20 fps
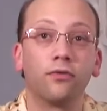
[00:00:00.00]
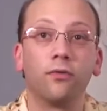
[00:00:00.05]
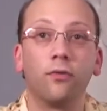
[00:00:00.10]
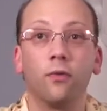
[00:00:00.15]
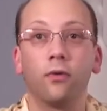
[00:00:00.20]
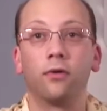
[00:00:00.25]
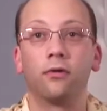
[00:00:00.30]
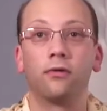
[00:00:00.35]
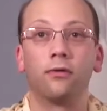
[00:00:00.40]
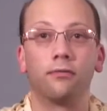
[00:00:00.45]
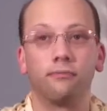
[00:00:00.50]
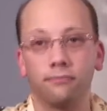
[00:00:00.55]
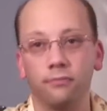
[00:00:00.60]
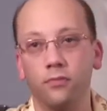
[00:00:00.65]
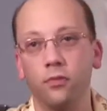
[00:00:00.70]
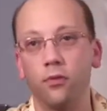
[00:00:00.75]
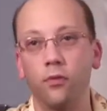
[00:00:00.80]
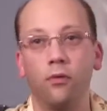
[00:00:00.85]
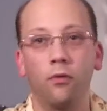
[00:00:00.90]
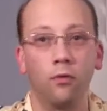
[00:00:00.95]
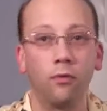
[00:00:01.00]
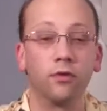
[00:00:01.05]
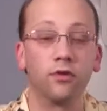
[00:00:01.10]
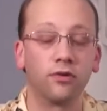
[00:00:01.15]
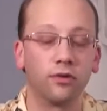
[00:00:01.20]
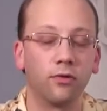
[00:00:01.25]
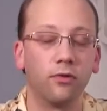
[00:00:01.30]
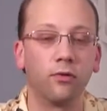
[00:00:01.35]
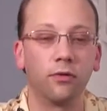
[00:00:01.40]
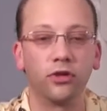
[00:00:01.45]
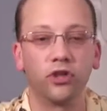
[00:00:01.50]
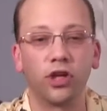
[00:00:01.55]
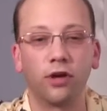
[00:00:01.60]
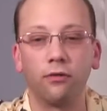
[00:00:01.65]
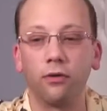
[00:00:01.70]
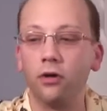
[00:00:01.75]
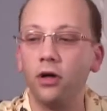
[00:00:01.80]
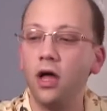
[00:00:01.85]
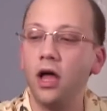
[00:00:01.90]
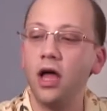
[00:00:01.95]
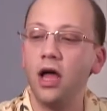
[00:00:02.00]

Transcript: for, or, orange liqueur in general.